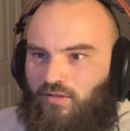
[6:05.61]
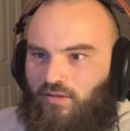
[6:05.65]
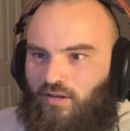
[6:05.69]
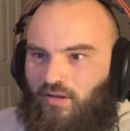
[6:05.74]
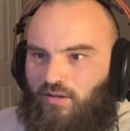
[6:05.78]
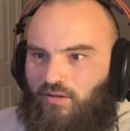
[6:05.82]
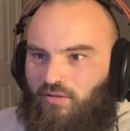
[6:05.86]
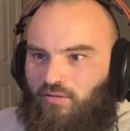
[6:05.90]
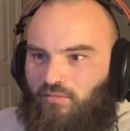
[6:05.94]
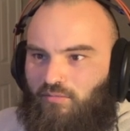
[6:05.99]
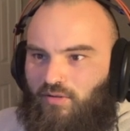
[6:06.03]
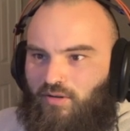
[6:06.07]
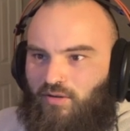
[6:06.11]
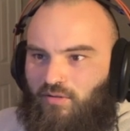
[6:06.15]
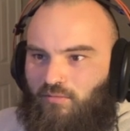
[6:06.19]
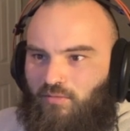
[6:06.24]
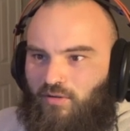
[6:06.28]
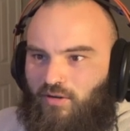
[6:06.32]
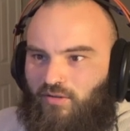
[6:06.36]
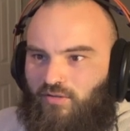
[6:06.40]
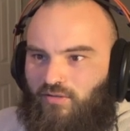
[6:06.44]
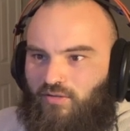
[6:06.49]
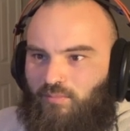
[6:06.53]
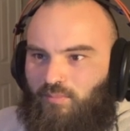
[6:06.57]
I know we don't
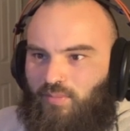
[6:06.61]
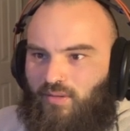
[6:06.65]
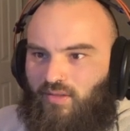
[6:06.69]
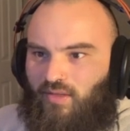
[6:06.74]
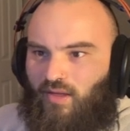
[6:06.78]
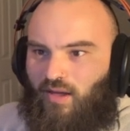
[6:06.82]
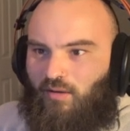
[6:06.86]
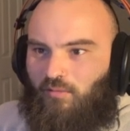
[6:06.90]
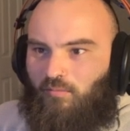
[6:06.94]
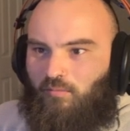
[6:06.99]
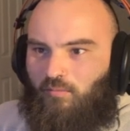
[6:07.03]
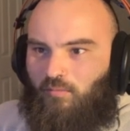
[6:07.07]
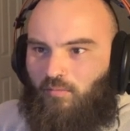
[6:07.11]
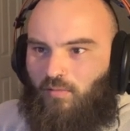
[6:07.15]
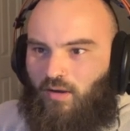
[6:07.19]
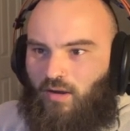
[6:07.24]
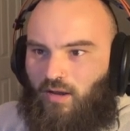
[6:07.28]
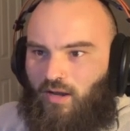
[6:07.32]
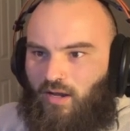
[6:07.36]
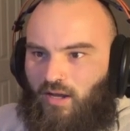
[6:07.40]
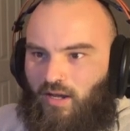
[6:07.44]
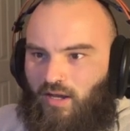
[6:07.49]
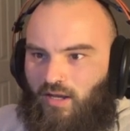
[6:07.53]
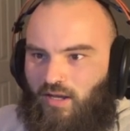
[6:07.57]
want it to be that
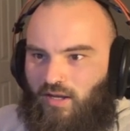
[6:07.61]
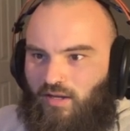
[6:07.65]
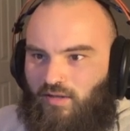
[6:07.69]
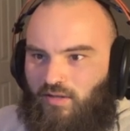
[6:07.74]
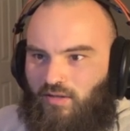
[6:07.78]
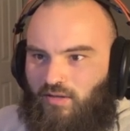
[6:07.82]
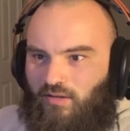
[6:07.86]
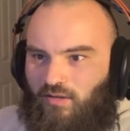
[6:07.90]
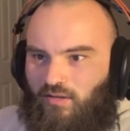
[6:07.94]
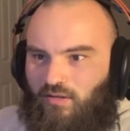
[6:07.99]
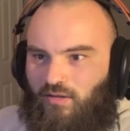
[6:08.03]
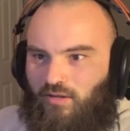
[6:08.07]
wide.